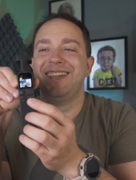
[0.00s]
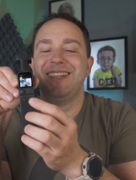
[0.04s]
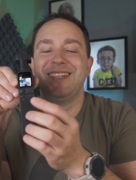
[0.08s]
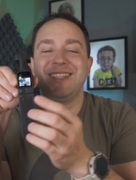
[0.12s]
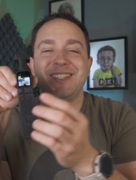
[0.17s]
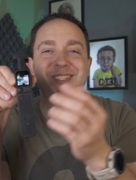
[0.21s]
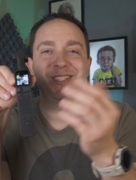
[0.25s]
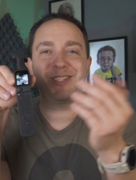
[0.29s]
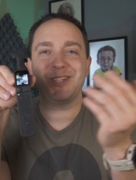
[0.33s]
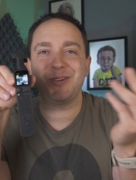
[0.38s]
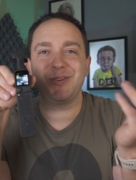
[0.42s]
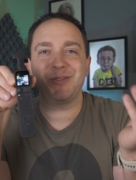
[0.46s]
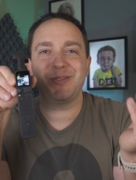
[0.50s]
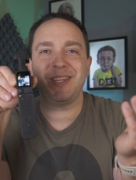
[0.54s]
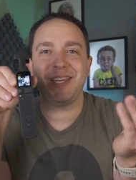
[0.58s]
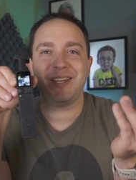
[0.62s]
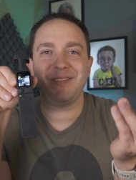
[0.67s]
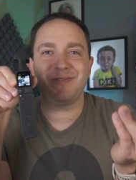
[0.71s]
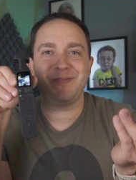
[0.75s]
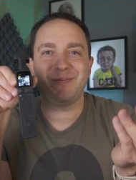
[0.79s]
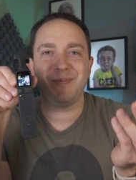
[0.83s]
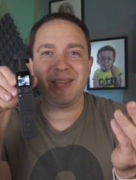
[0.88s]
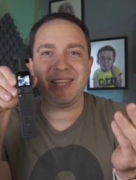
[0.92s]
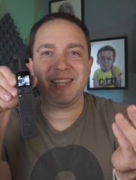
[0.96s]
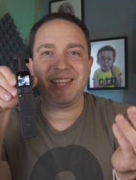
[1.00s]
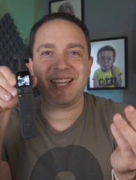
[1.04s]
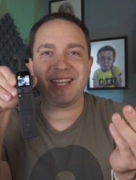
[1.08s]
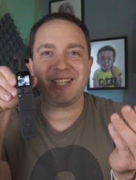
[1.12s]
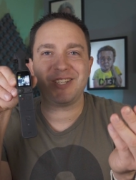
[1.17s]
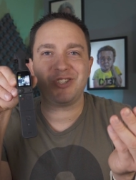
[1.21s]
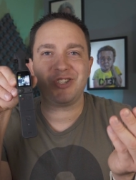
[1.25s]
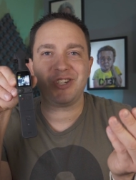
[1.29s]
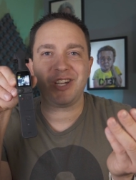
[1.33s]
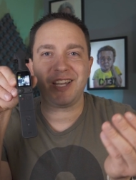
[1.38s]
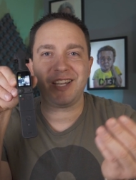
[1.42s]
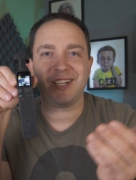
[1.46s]
So they've made that
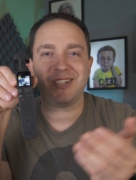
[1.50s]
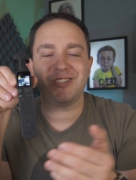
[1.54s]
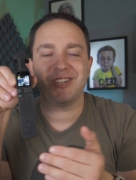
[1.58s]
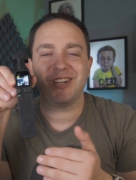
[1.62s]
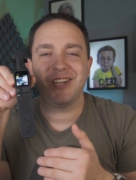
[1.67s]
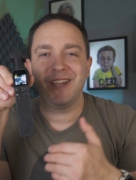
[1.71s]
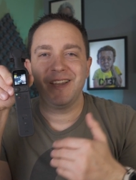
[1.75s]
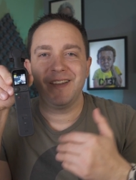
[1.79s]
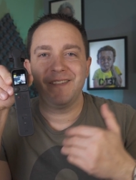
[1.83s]
change.